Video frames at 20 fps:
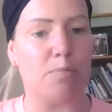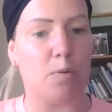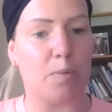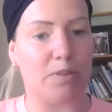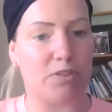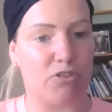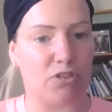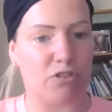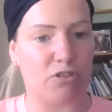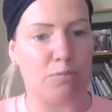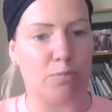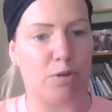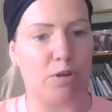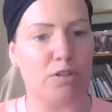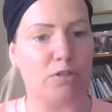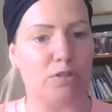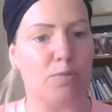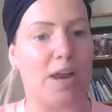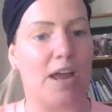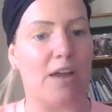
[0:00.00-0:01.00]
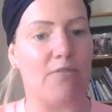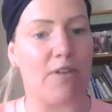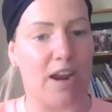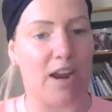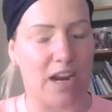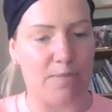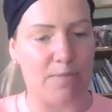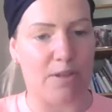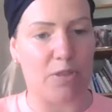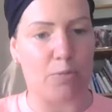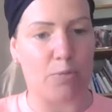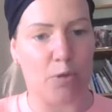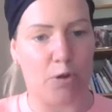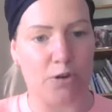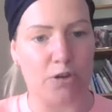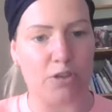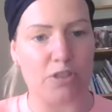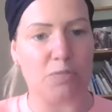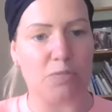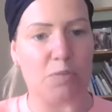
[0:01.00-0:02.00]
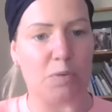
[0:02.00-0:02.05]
But with Juice Plus, when I recommend the product to